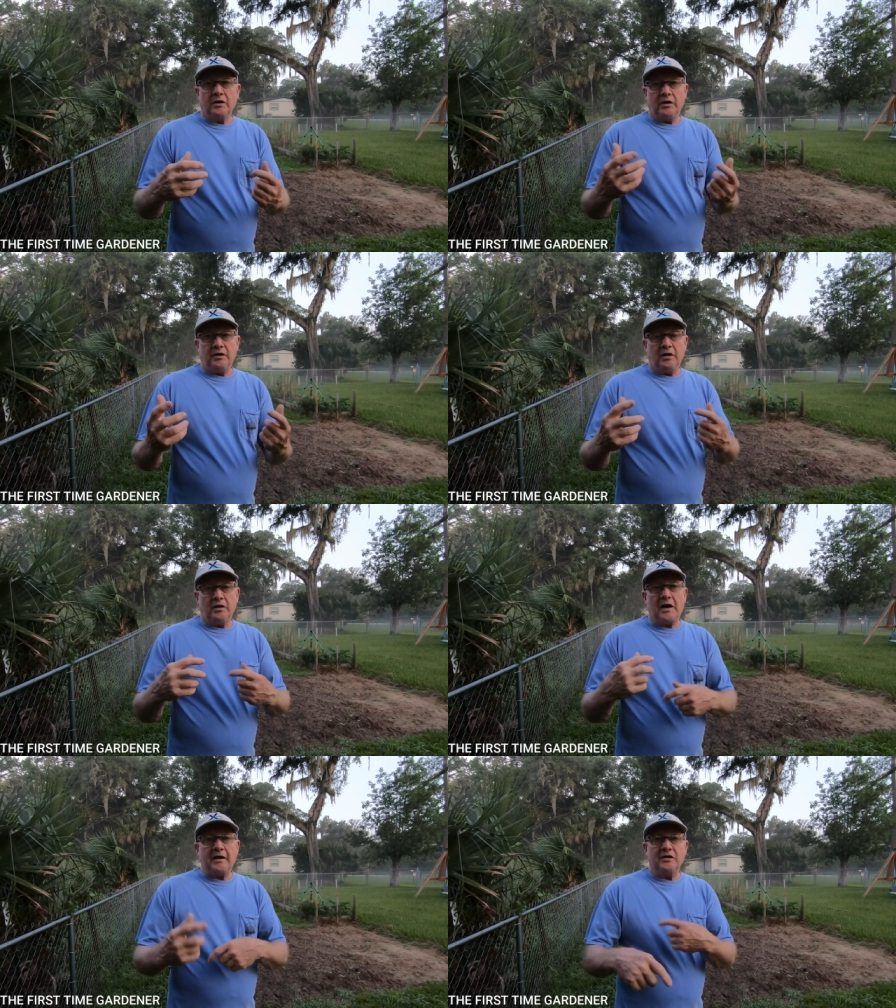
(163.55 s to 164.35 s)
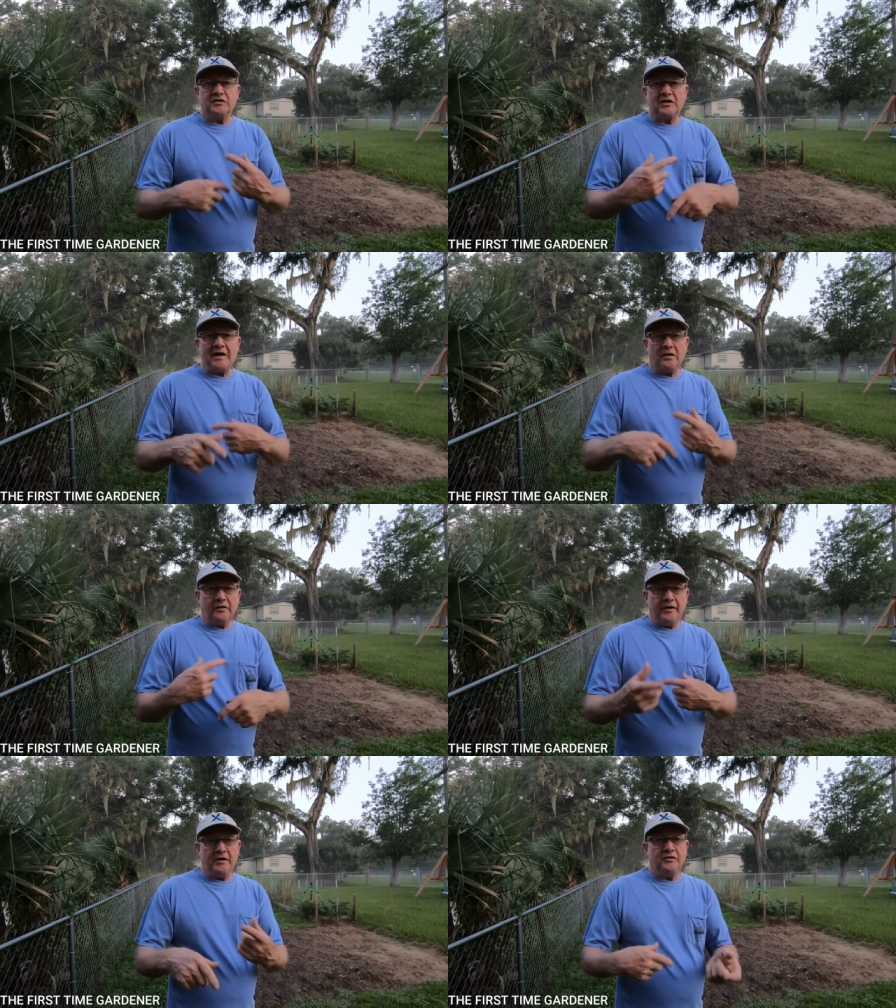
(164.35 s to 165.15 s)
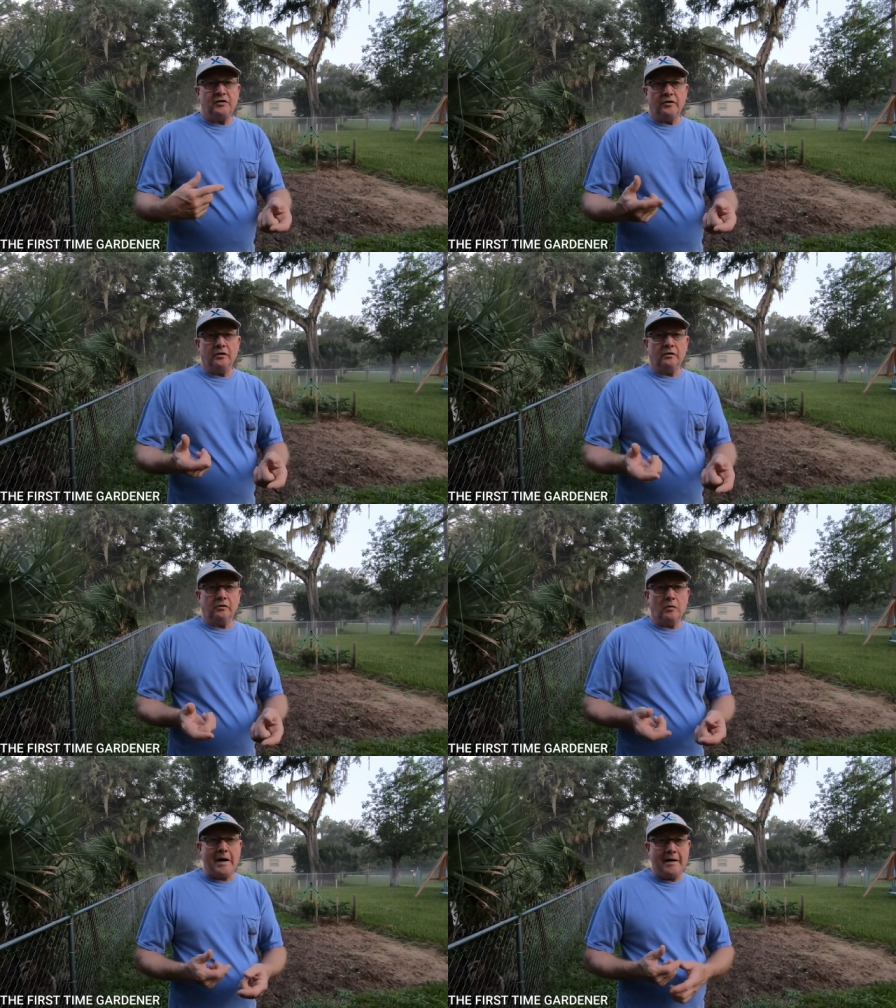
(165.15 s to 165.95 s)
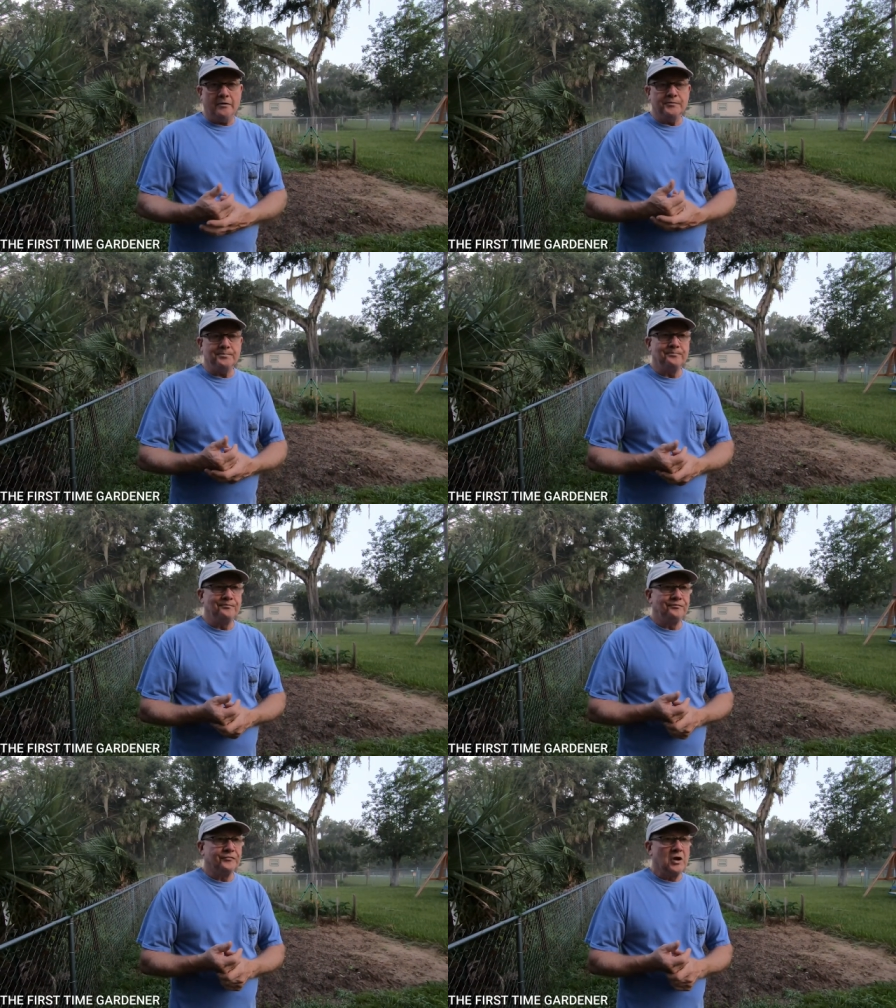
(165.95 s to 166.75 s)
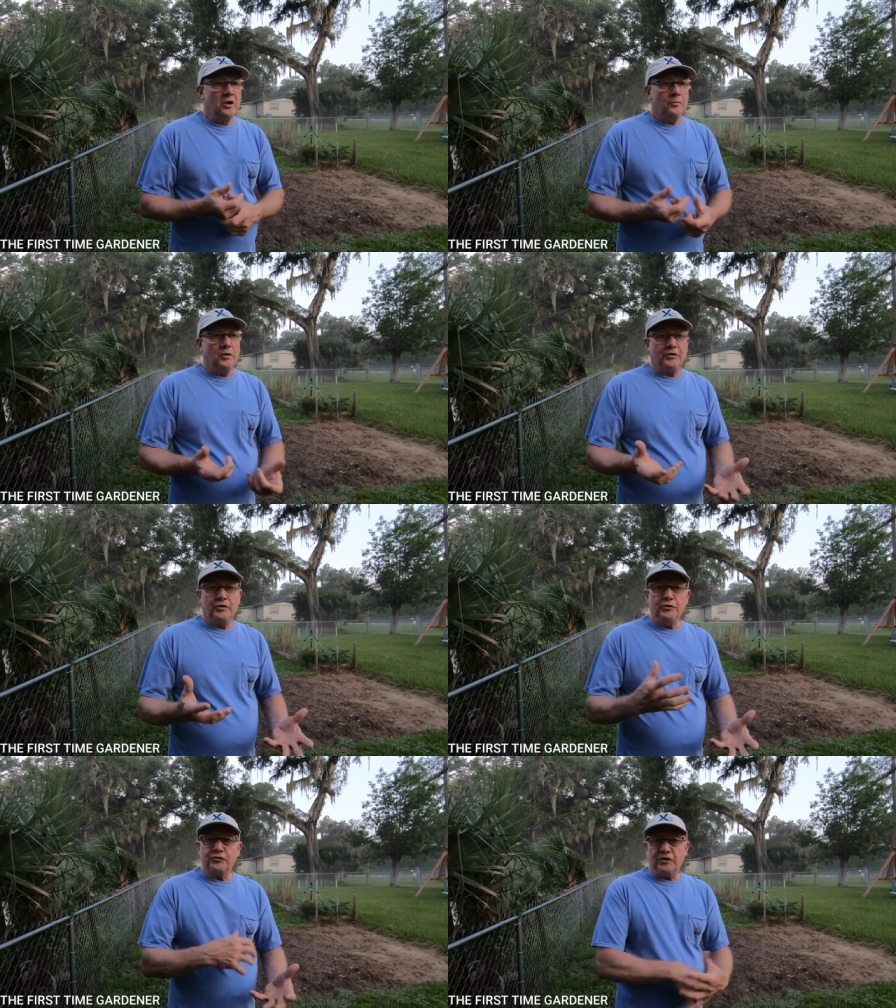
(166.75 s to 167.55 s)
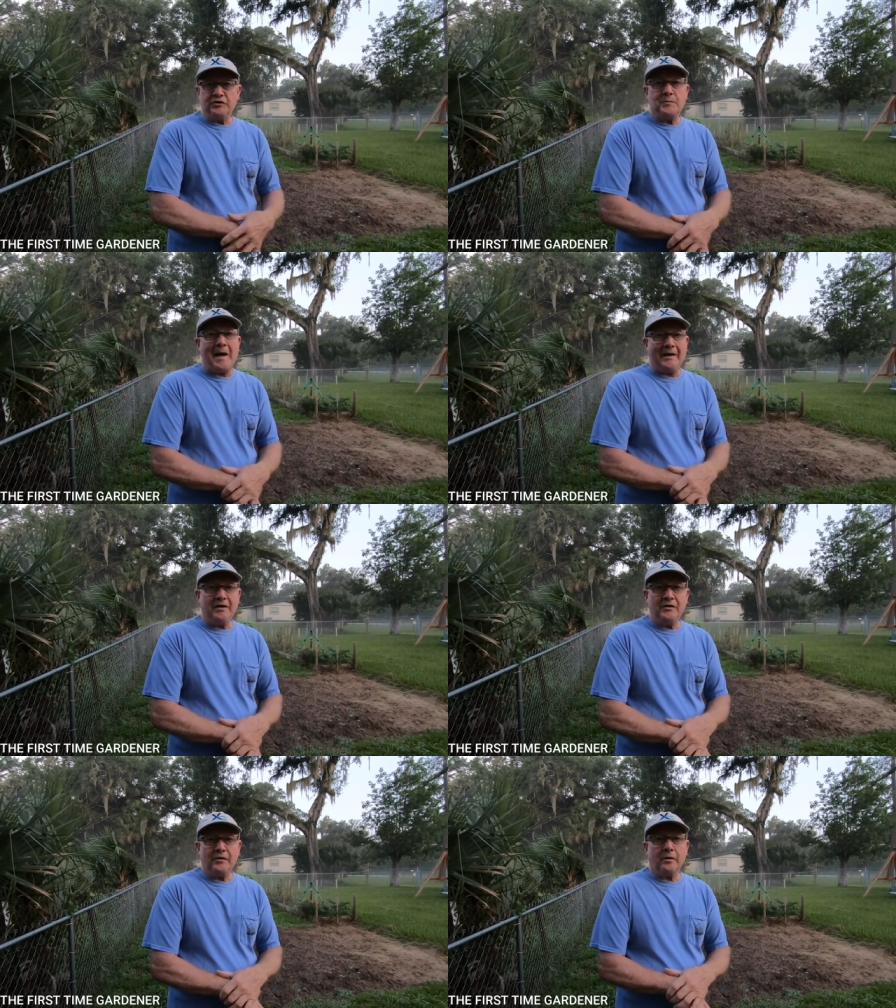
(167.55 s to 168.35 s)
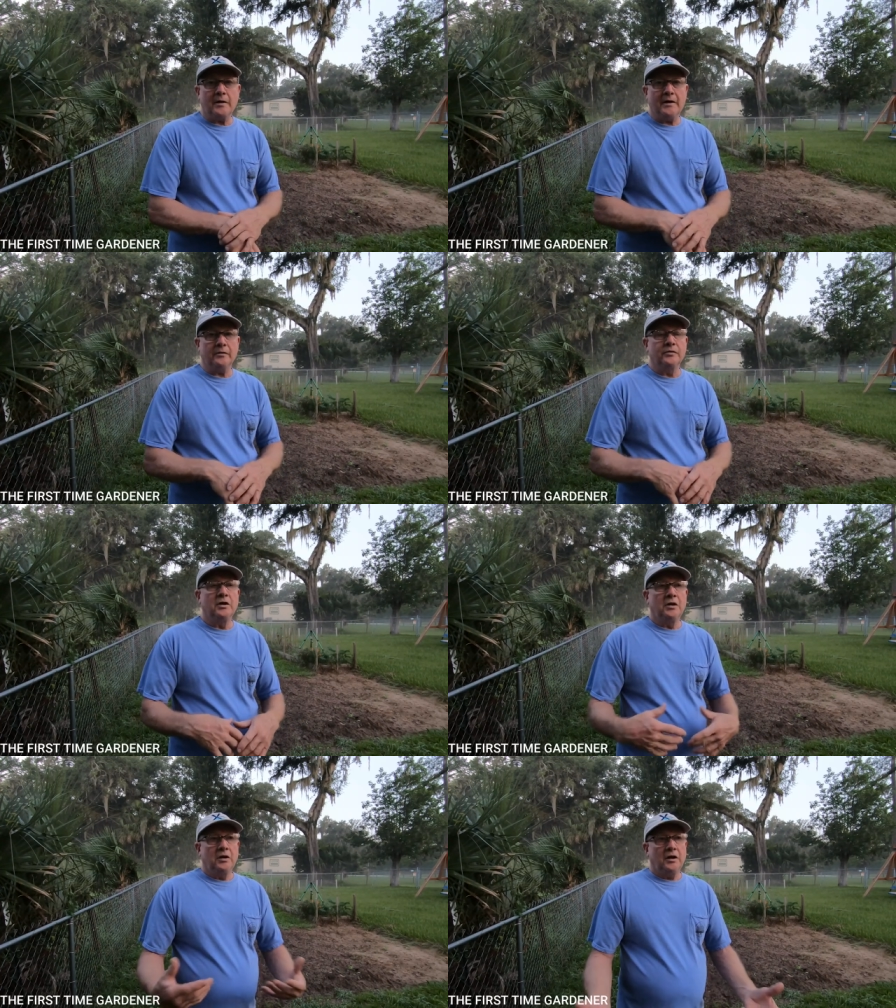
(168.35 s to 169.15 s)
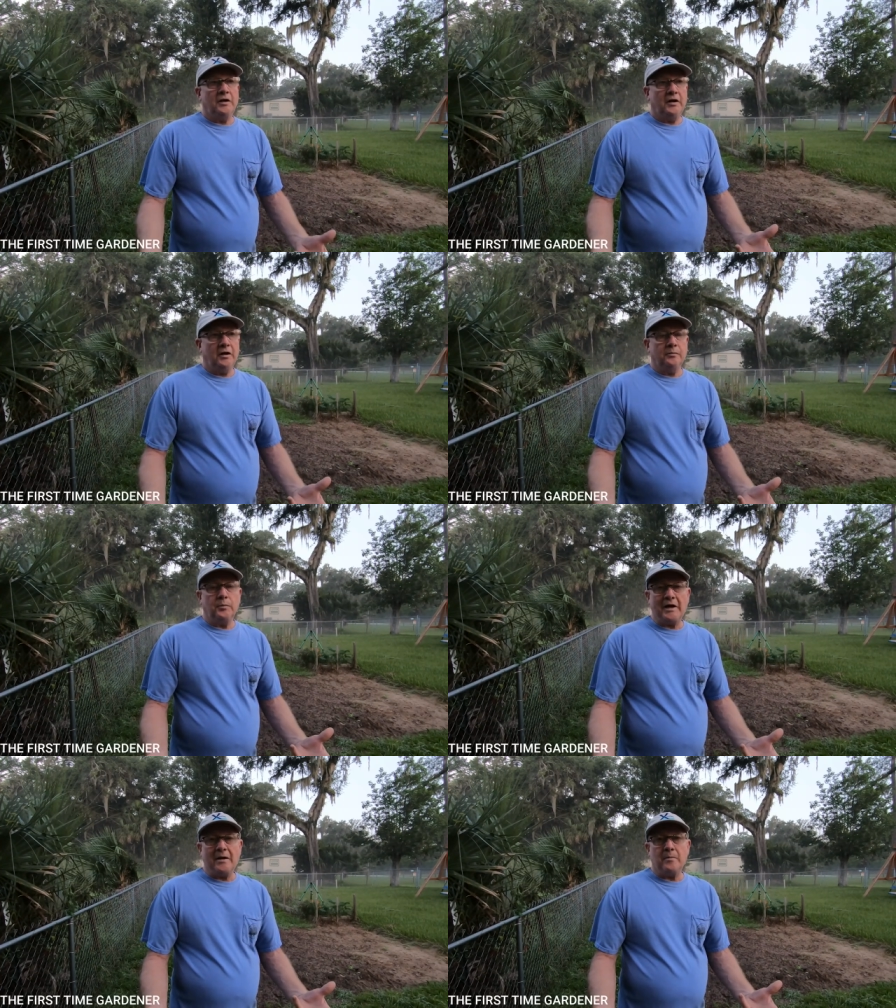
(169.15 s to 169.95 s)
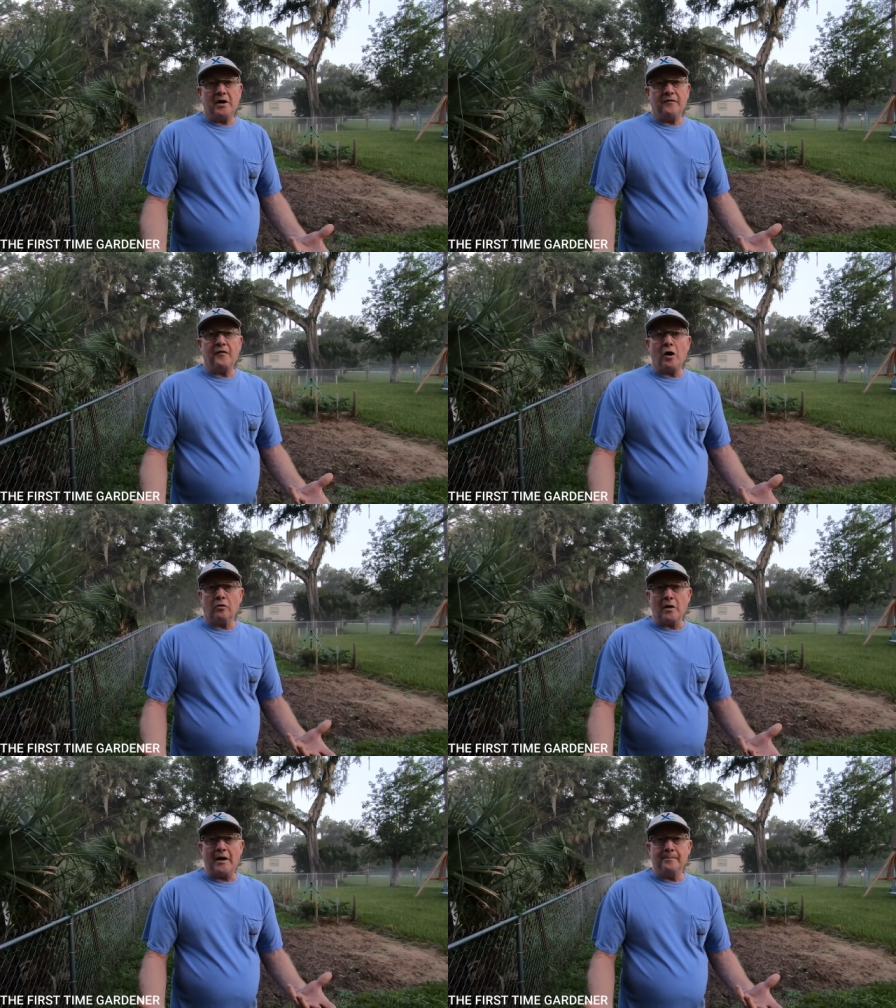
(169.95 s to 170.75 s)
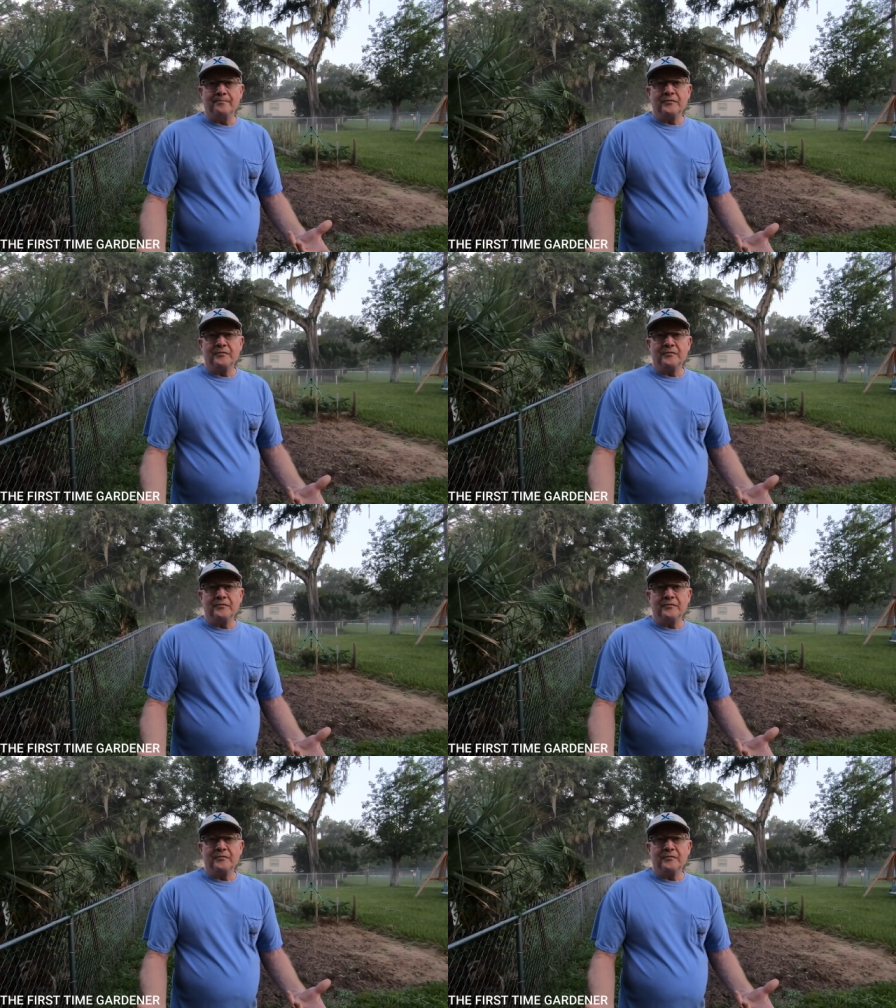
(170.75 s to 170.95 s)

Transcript: And then I can cycle it into the ground, put the nutrients back into the ground and then plant my fall crop.